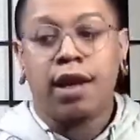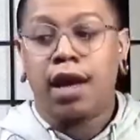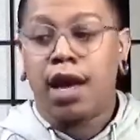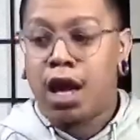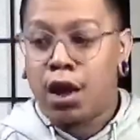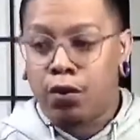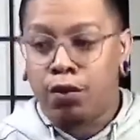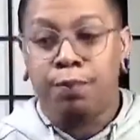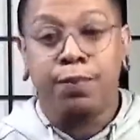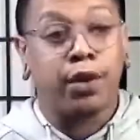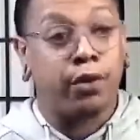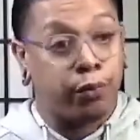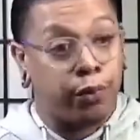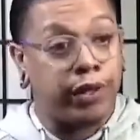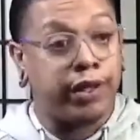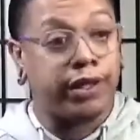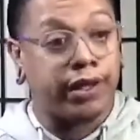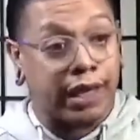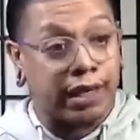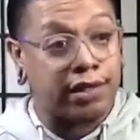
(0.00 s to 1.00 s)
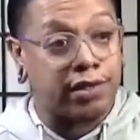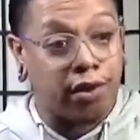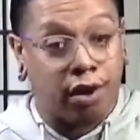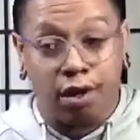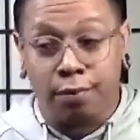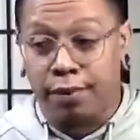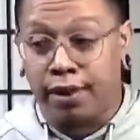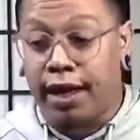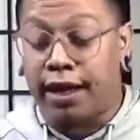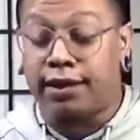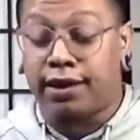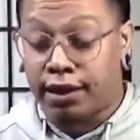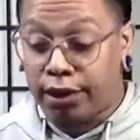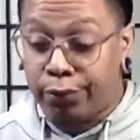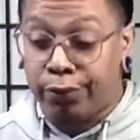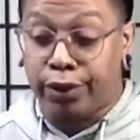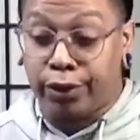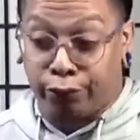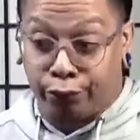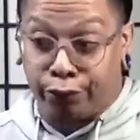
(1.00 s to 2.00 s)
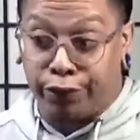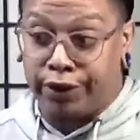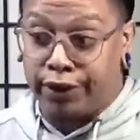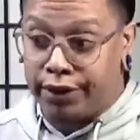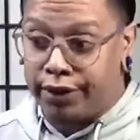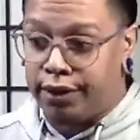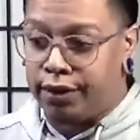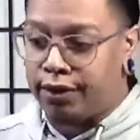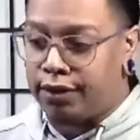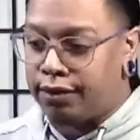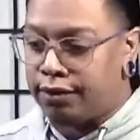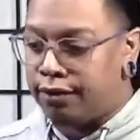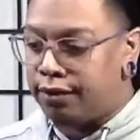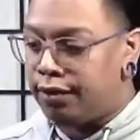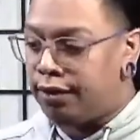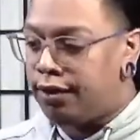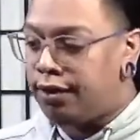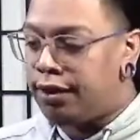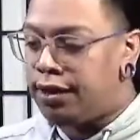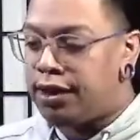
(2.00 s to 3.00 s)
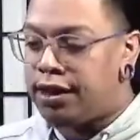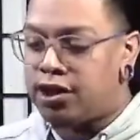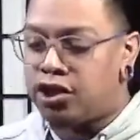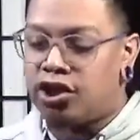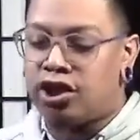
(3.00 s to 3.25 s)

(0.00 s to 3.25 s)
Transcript: it would be a really nice garment. I think it would look really good. It's